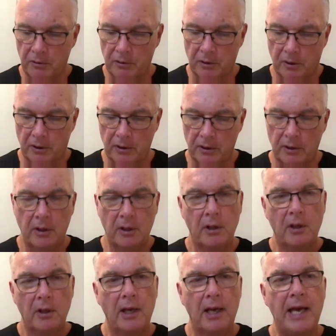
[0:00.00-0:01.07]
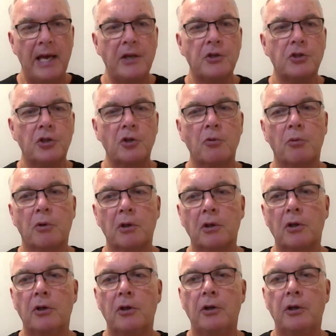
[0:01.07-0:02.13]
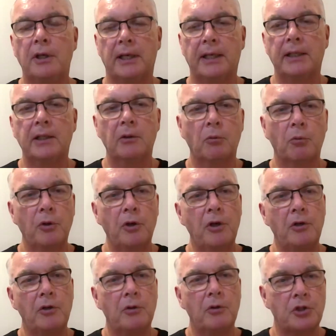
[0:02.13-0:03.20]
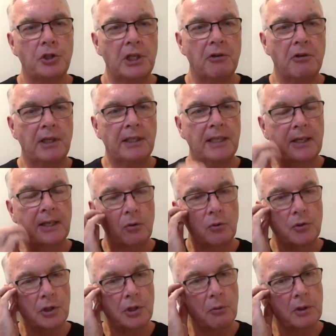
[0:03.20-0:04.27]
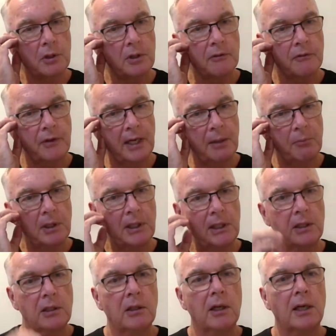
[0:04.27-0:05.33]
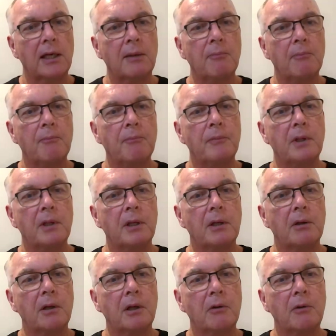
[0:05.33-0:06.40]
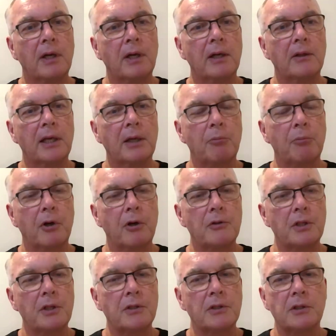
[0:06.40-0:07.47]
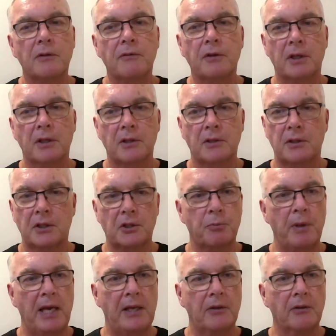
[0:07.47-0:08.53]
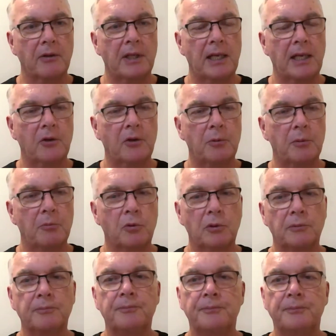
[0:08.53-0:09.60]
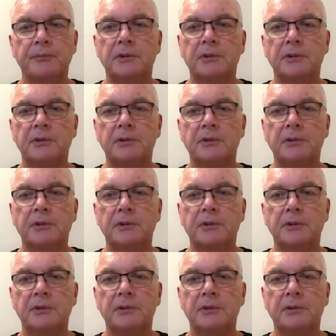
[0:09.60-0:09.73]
whether or not, as you were learning, were you sharing that also with the family around that process? If you could just expand on that a little bit more.